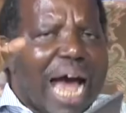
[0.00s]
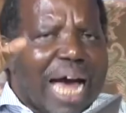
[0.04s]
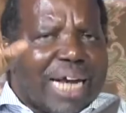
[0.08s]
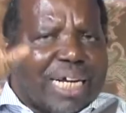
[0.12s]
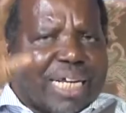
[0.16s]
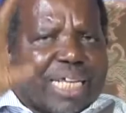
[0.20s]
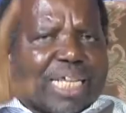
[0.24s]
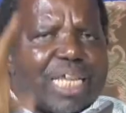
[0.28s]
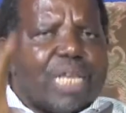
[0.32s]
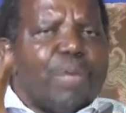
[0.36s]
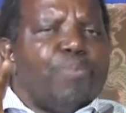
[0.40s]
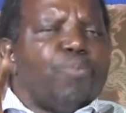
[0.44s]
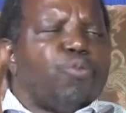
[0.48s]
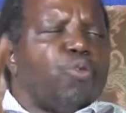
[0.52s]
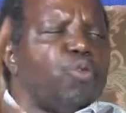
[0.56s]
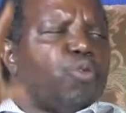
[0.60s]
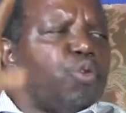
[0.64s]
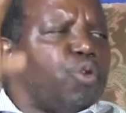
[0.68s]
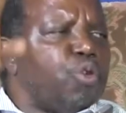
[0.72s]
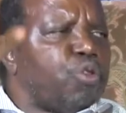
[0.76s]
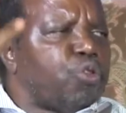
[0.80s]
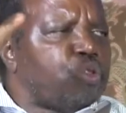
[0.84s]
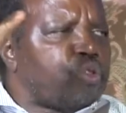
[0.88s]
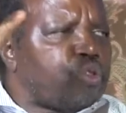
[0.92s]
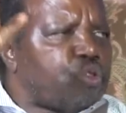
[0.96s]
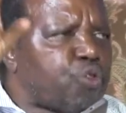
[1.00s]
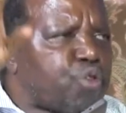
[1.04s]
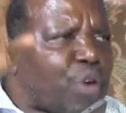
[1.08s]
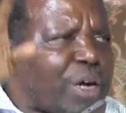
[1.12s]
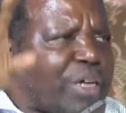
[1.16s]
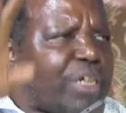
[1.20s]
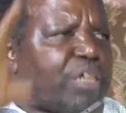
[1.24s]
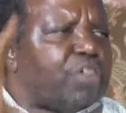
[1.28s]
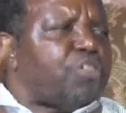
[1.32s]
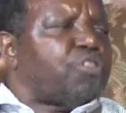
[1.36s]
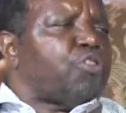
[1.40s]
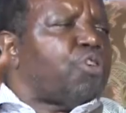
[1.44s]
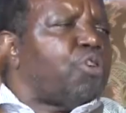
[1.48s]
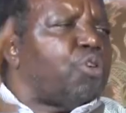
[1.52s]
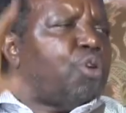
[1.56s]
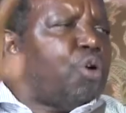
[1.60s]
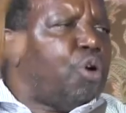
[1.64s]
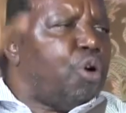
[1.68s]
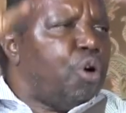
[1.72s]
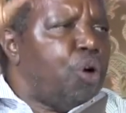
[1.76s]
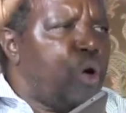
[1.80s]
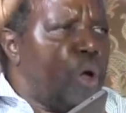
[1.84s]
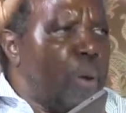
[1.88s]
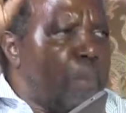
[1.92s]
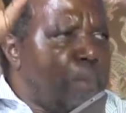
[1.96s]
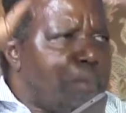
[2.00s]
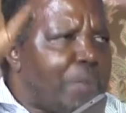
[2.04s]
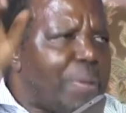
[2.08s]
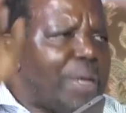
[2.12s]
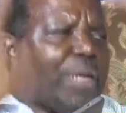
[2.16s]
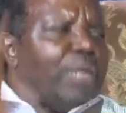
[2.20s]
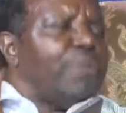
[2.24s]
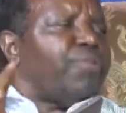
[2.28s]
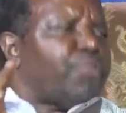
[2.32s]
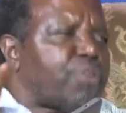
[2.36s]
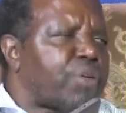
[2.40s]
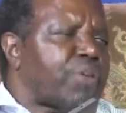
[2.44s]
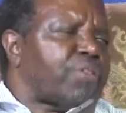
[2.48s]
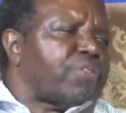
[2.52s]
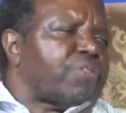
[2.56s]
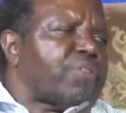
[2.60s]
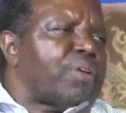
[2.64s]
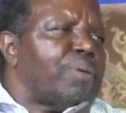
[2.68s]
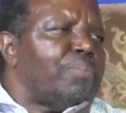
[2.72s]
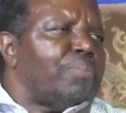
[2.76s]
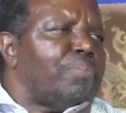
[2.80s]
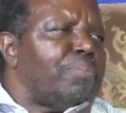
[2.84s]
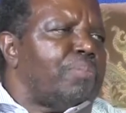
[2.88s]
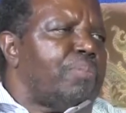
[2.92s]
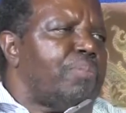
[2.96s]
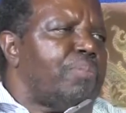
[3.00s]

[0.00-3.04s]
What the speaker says: and keep to those traditional belief system.